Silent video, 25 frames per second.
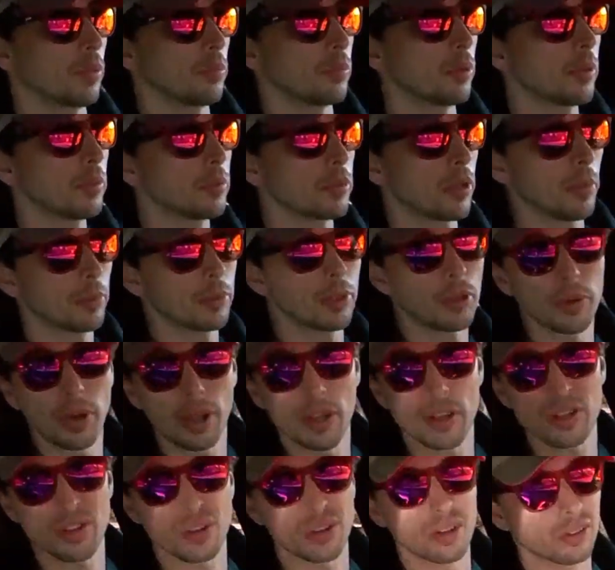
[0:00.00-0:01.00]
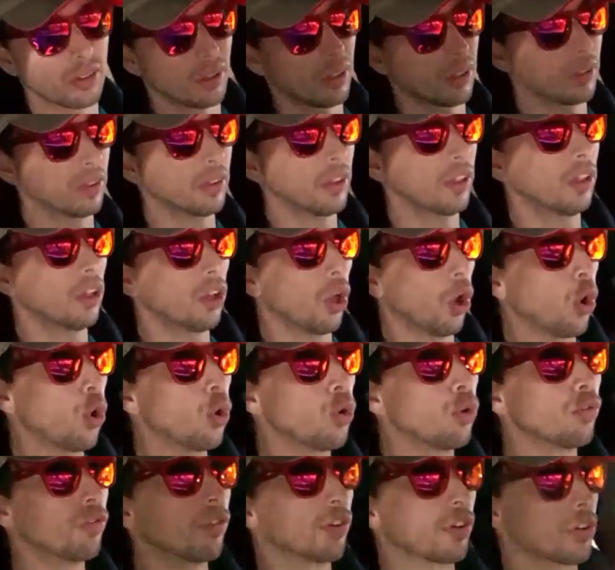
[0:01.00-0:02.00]
The BMW has a little
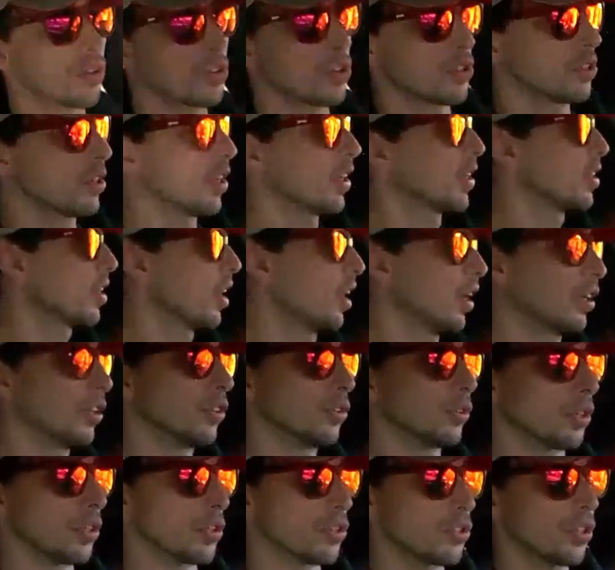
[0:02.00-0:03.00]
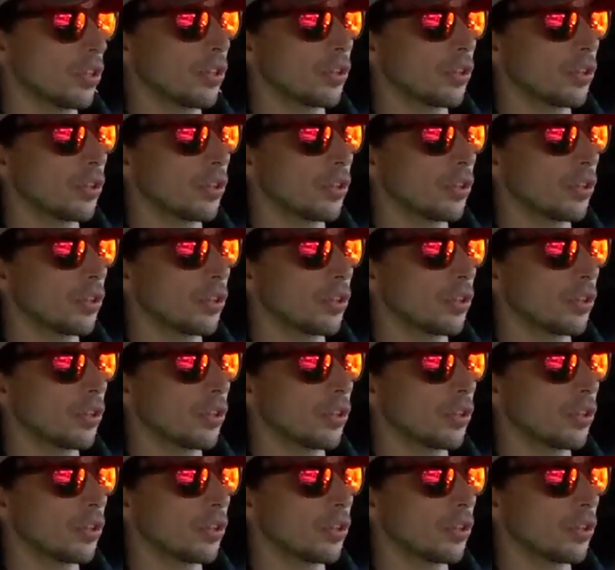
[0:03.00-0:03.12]
over 600.